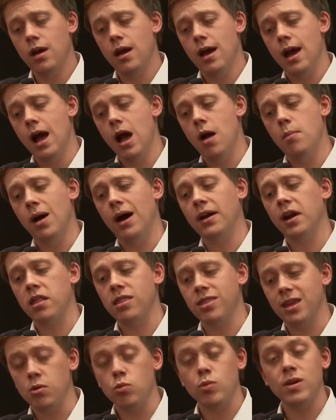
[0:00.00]
um, and I
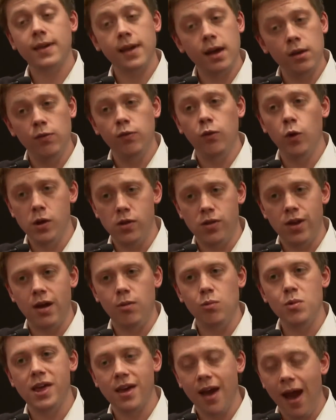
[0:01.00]
think we can avoid that.
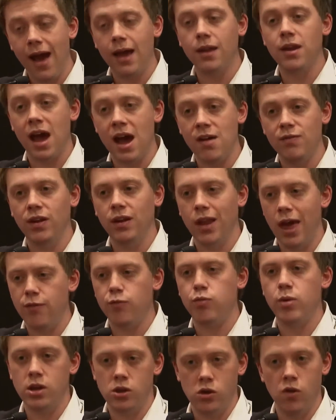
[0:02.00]
We can have a
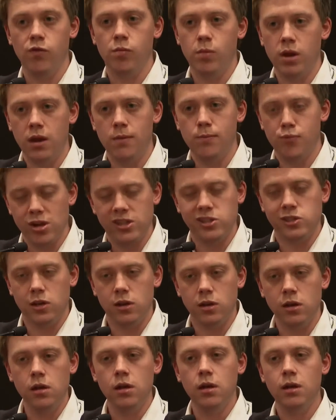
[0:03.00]
left wing government in Britain.